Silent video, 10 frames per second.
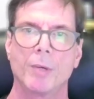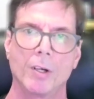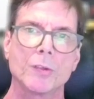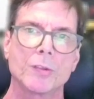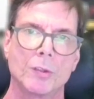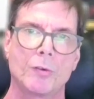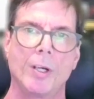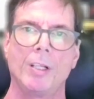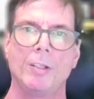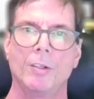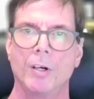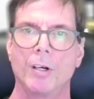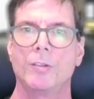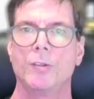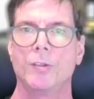but also training the
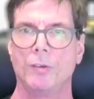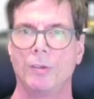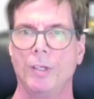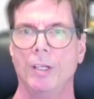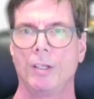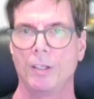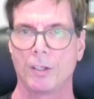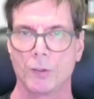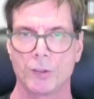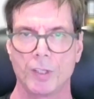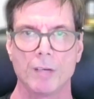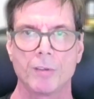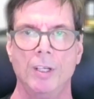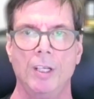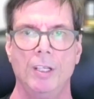doctors and clinical staff
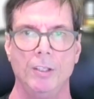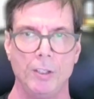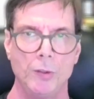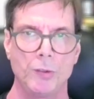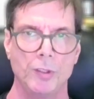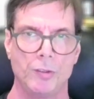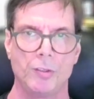the usage